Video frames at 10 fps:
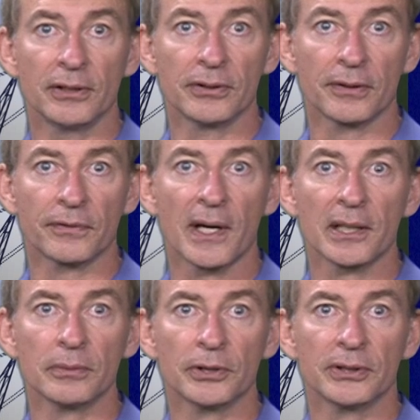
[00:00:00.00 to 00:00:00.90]
in an
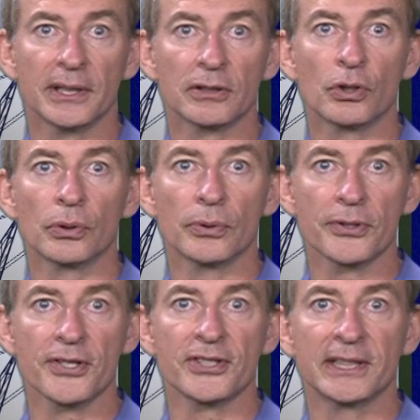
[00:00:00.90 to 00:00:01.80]
environment that
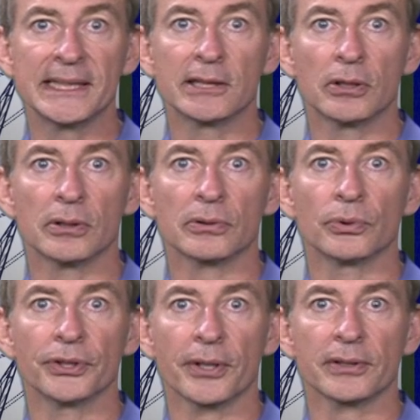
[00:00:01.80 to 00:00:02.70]
called steel core
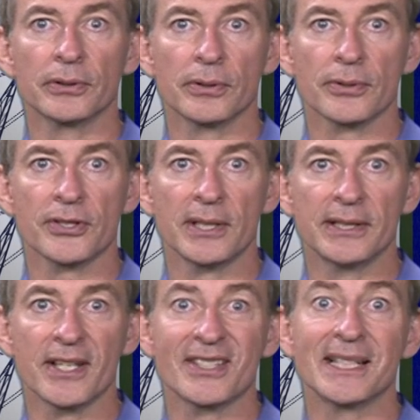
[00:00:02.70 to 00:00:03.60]
conductors
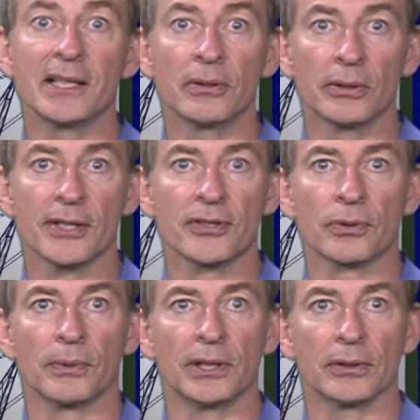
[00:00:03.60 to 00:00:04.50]
in as little as
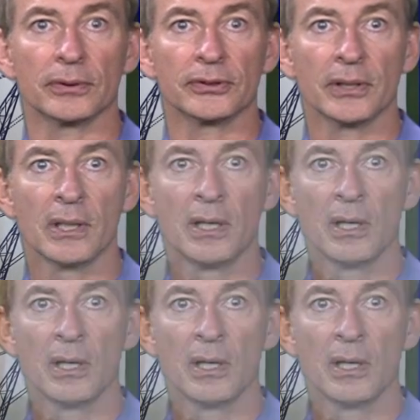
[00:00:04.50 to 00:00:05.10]
three years.